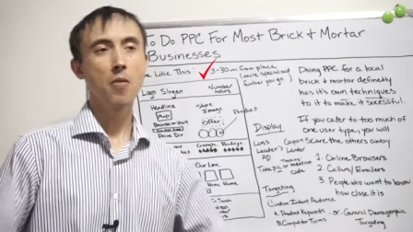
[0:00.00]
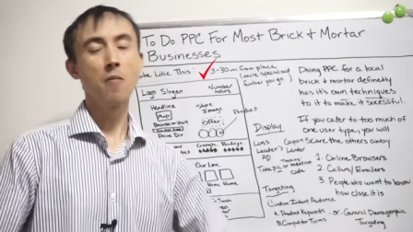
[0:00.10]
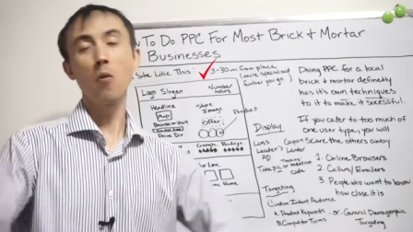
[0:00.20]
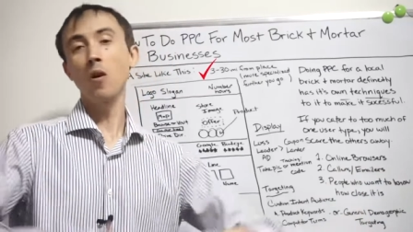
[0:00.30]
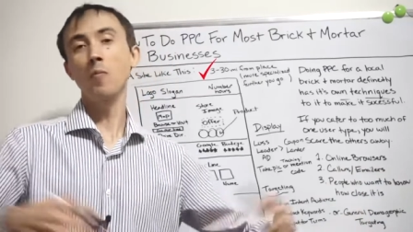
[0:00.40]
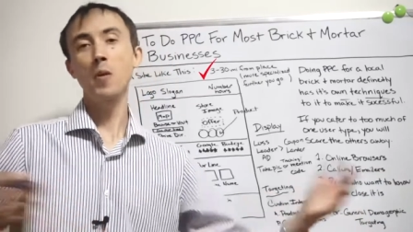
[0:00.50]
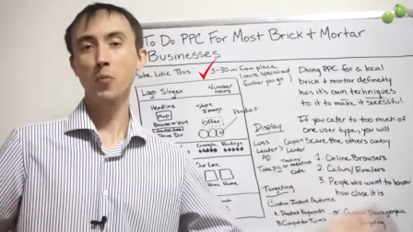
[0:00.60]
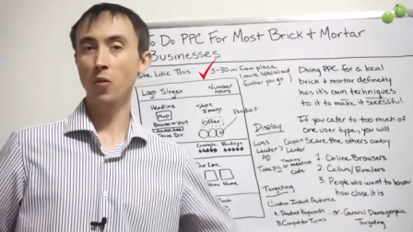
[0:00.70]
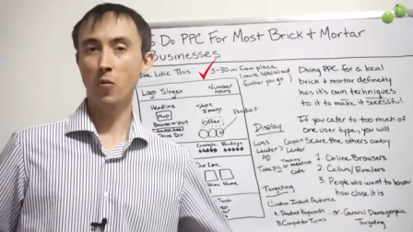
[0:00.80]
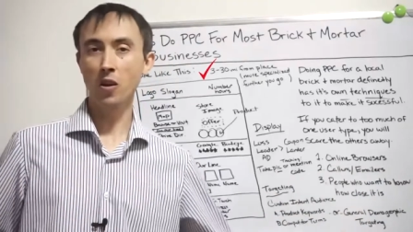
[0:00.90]
the more
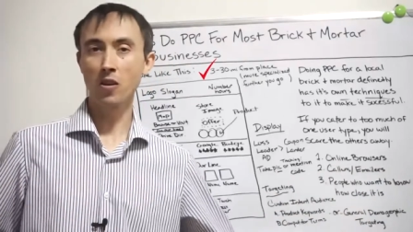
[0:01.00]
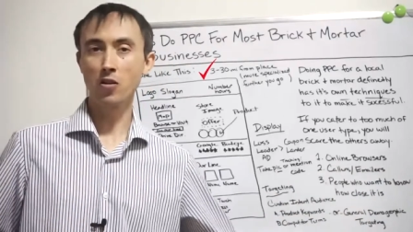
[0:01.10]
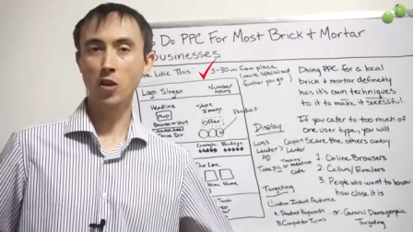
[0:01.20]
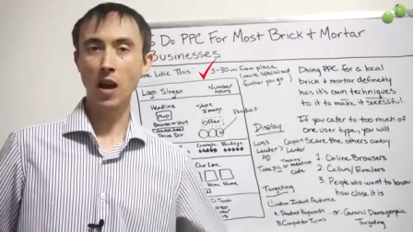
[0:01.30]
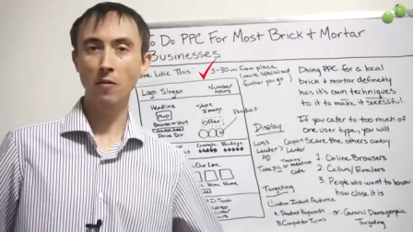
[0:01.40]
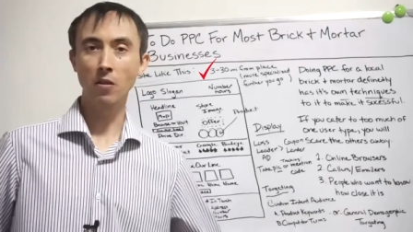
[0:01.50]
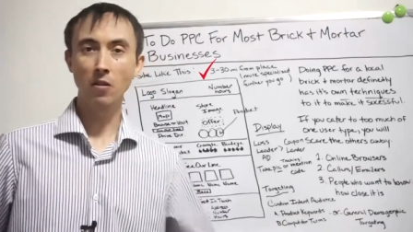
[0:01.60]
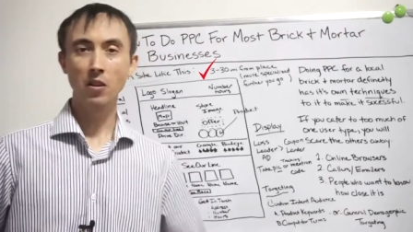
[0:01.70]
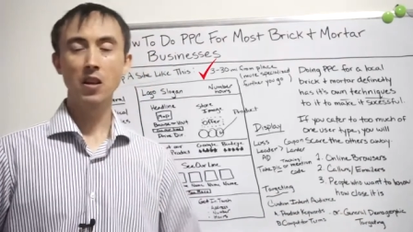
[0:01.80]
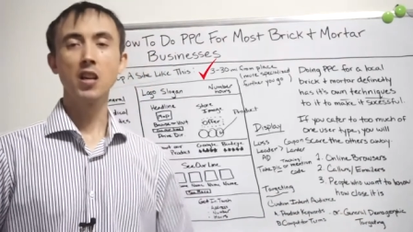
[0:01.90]
people are willing to
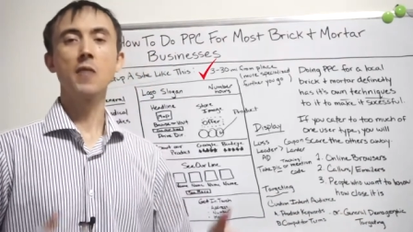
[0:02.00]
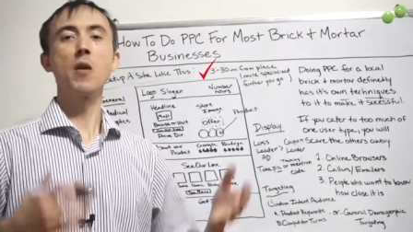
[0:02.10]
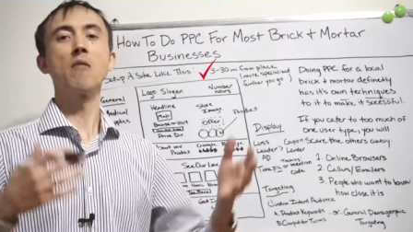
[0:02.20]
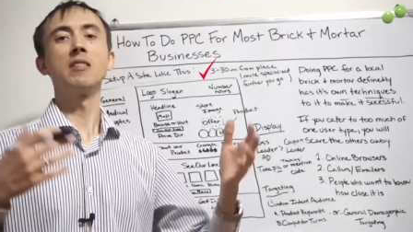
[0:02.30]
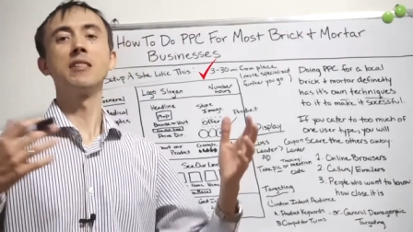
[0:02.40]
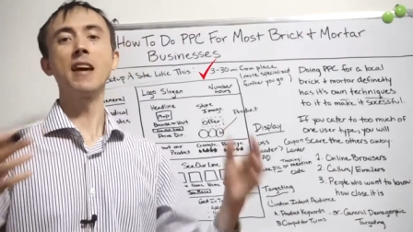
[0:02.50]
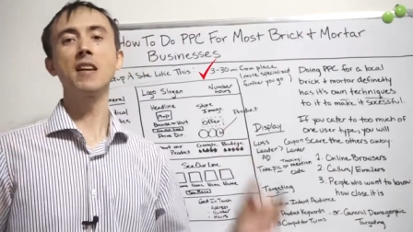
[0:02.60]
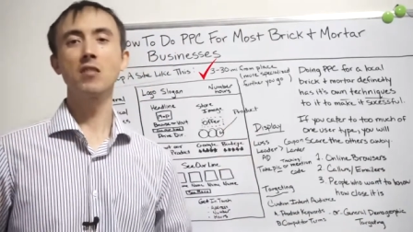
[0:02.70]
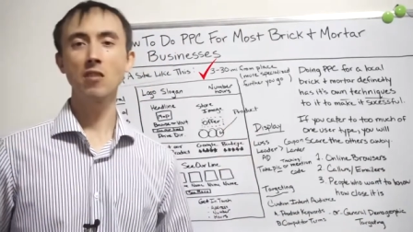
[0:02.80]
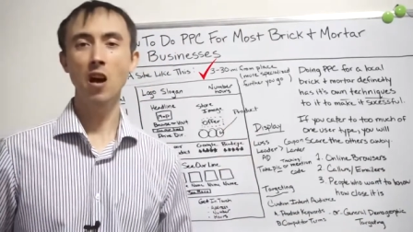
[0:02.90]
travel. If you have a
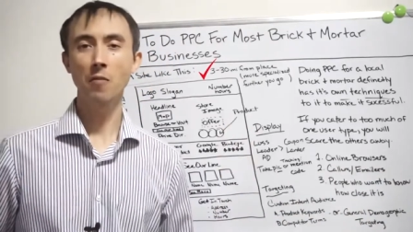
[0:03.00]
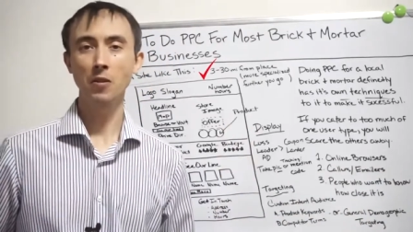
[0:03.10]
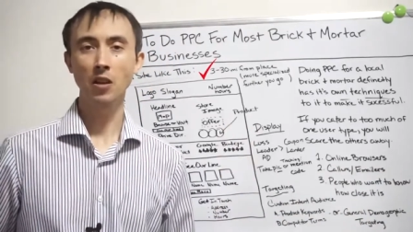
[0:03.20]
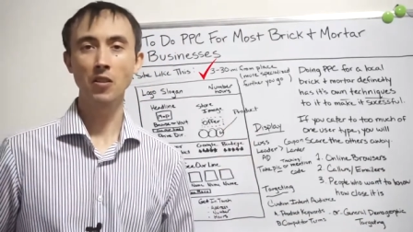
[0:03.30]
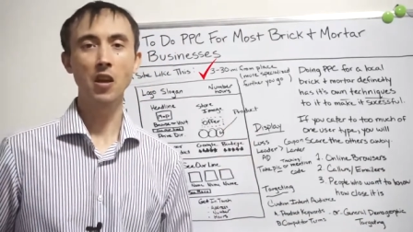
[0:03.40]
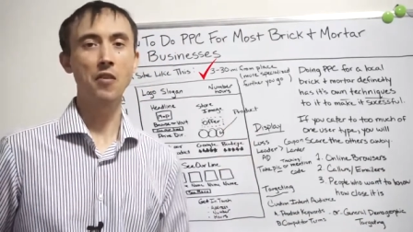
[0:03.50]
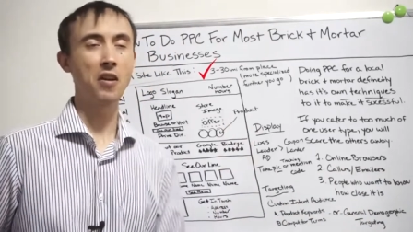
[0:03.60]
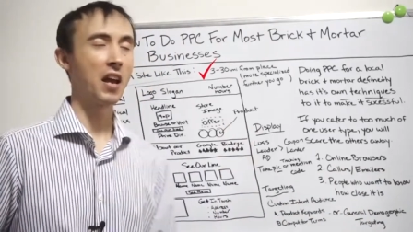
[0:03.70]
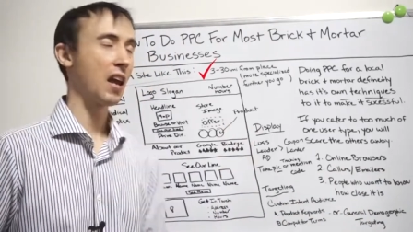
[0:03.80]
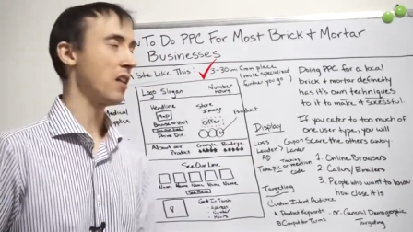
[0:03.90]
dentist office, on the
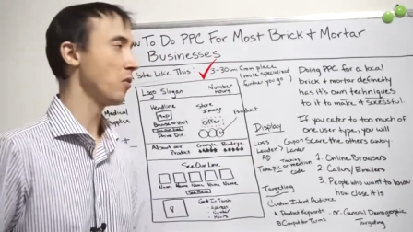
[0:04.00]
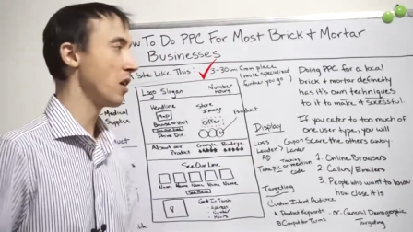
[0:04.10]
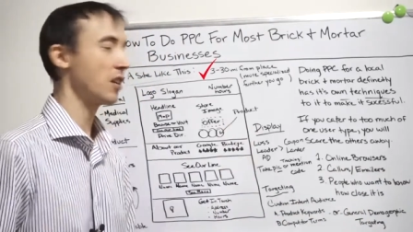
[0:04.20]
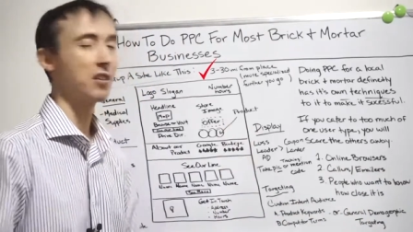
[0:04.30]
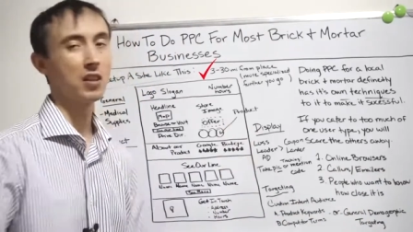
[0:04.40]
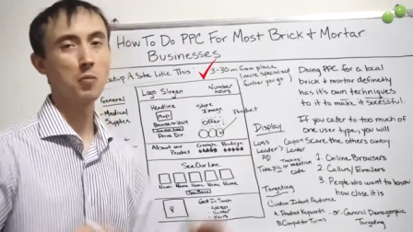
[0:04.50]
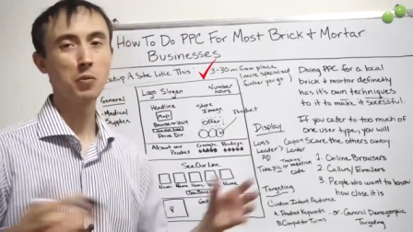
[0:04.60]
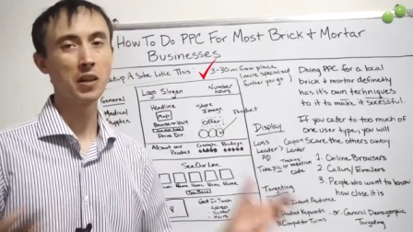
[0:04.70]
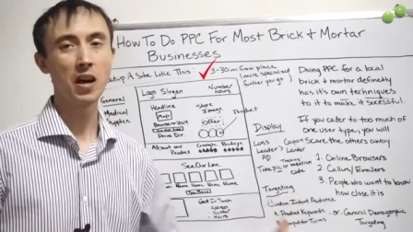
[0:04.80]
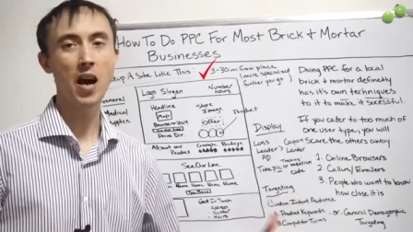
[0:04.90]
other hand, it's the
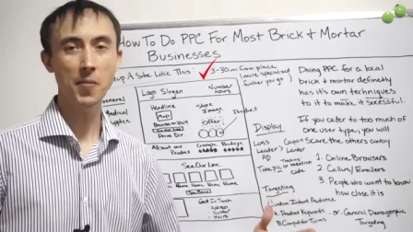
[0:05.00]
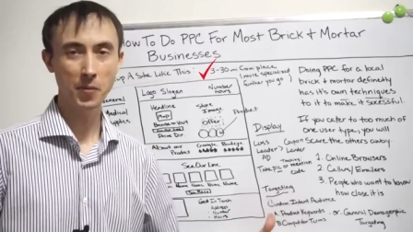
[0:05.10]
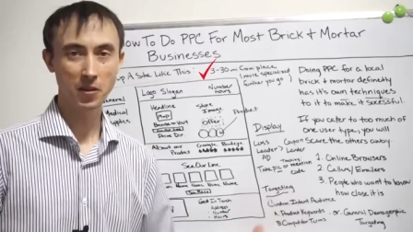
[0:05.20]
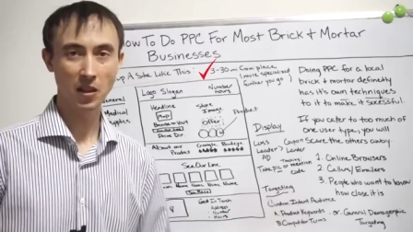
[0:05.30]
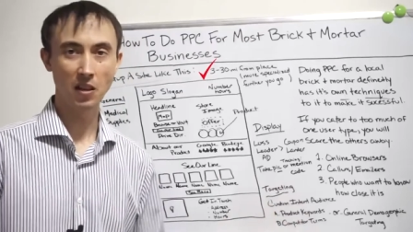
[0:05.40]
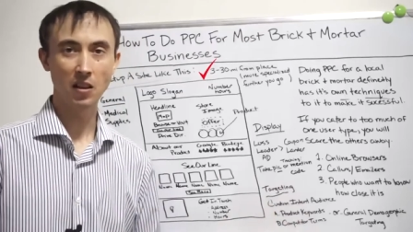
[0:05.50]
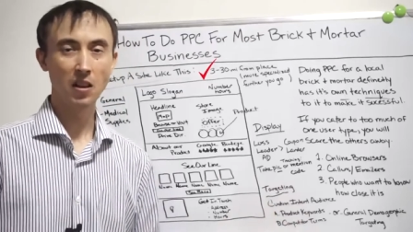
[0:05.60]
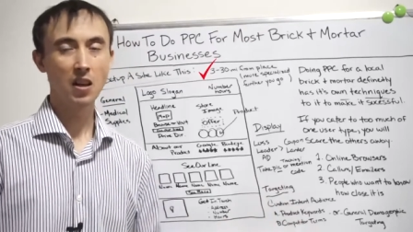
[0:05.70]
complete opposite.